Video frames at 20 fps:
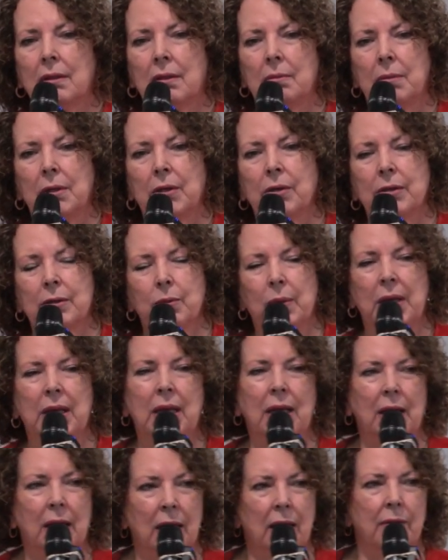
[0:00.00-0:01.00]
Because when
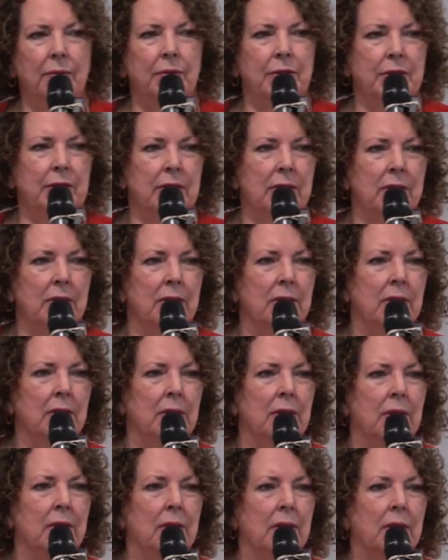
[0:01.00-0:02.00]
he loves
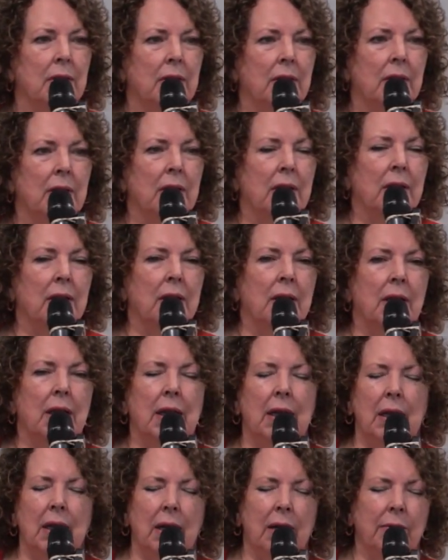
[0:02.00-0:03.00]

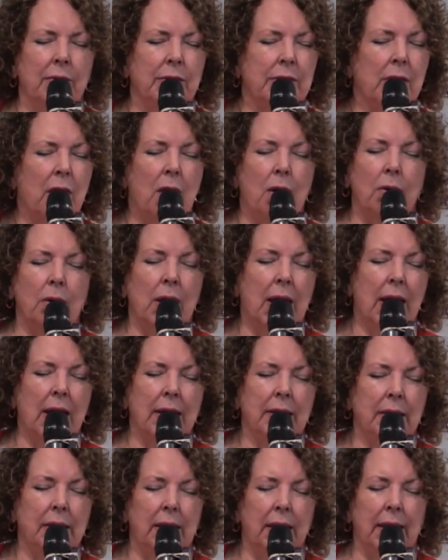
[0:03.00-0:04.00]

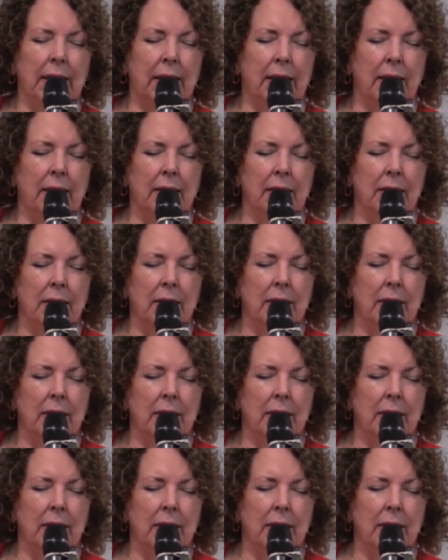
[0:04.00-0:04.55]
wholeheartedly,